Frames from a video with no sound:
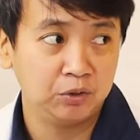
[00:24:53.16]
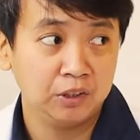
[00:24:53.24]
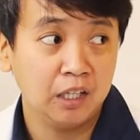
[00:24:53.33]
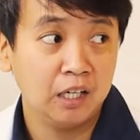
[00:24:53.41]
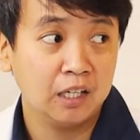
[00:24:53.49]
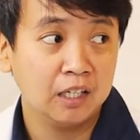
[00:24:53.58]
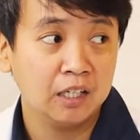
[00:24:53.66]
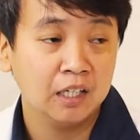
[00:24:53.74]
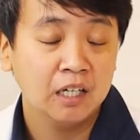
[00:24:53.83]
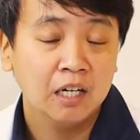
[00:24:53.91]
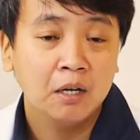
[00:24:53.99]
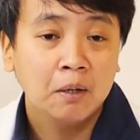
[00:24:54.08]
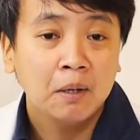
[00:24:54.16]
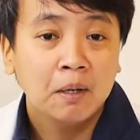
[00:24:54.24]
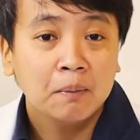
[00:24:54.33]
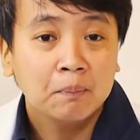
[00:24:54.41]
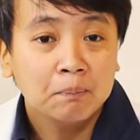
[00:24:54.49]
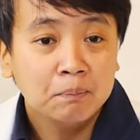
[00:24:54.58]
good ka.
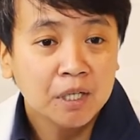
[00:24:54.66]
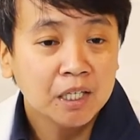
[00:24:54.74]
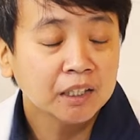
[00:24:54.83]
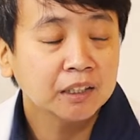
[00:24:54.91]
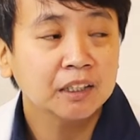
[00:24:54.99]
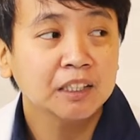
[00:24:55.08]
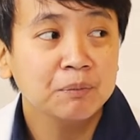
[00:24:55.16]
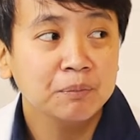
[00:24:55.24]
But